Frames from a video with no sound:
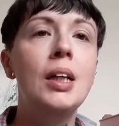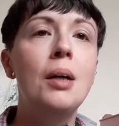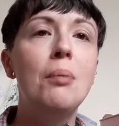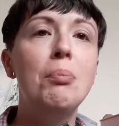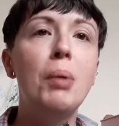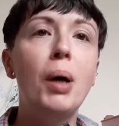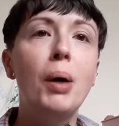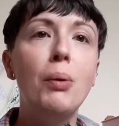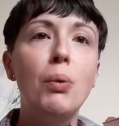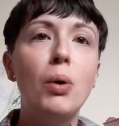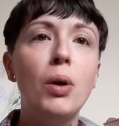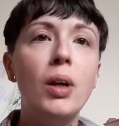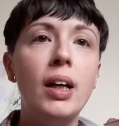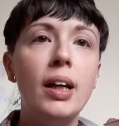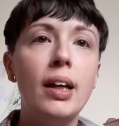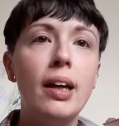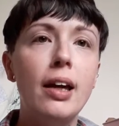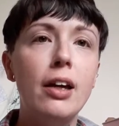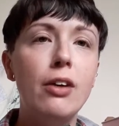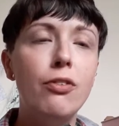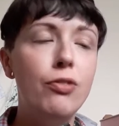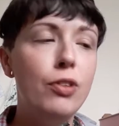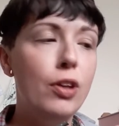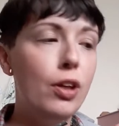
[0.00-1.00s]
but I want to
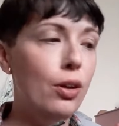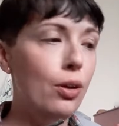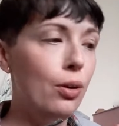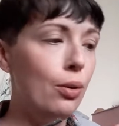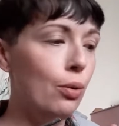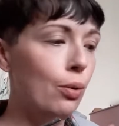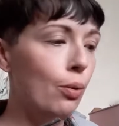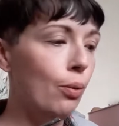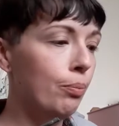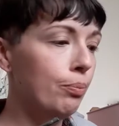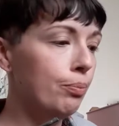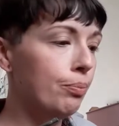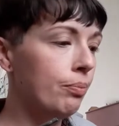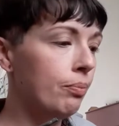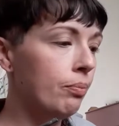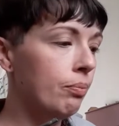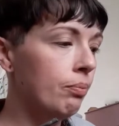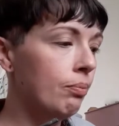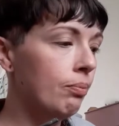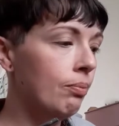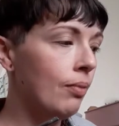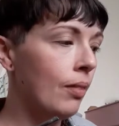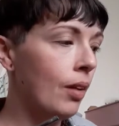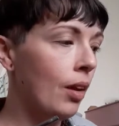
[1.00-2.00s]
get a few
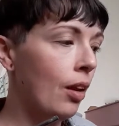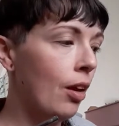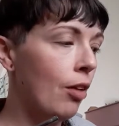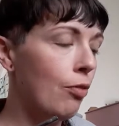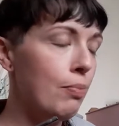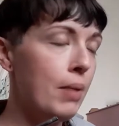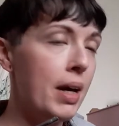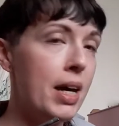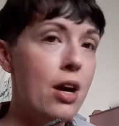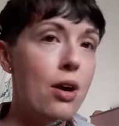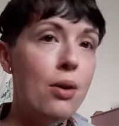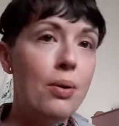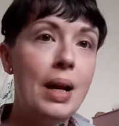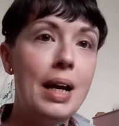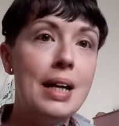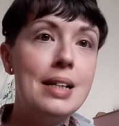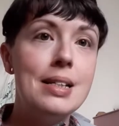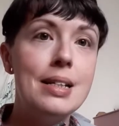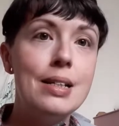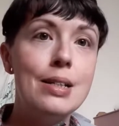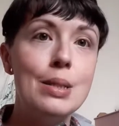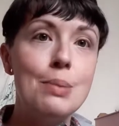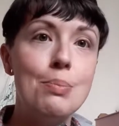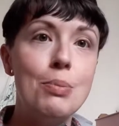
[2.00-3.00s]
of my own
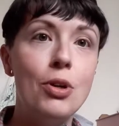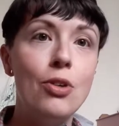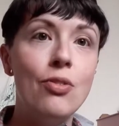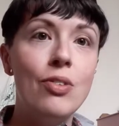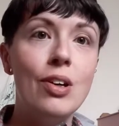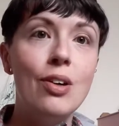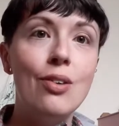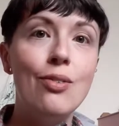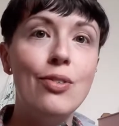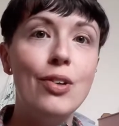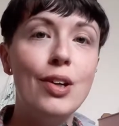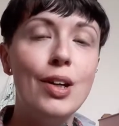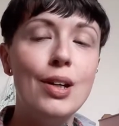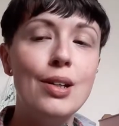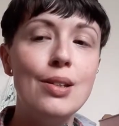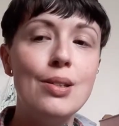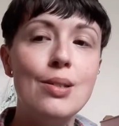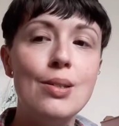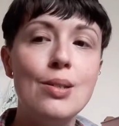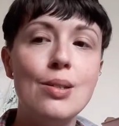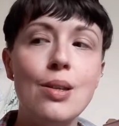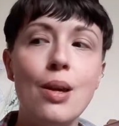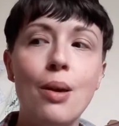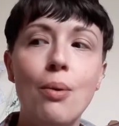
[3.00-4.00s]
ideas moving
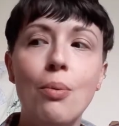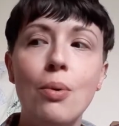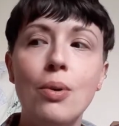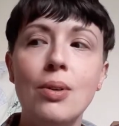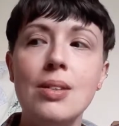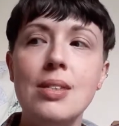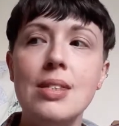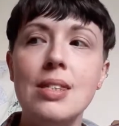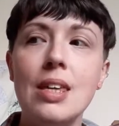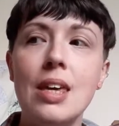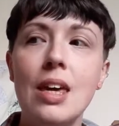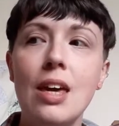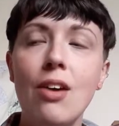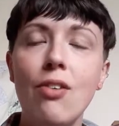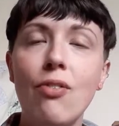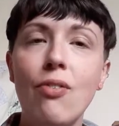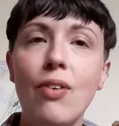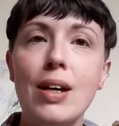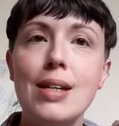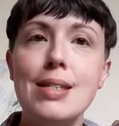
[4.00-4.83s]
first, so we'll see if